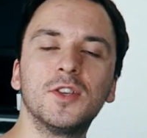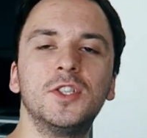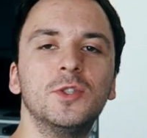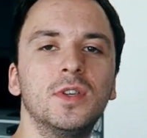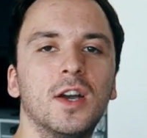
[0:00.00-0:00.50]
and I'll
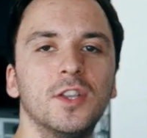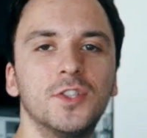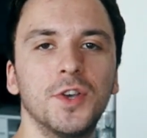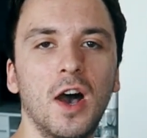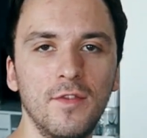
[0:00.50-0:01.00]
see you
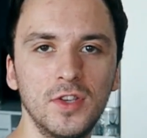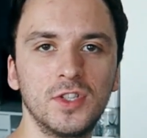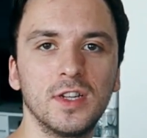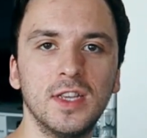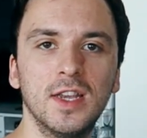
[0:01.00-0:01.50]
guys
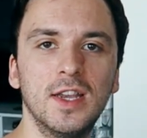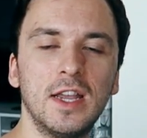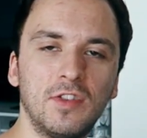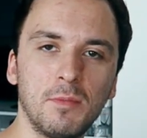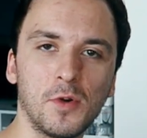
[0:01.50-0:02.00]
obviously
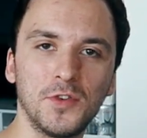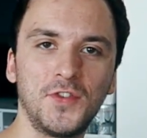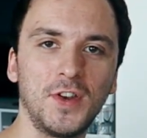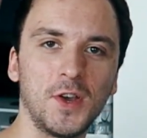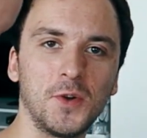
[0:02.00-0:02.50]
in
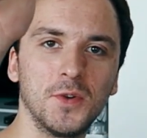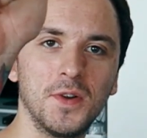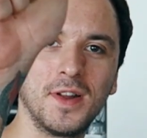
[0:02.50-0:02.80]
tomorrow's video.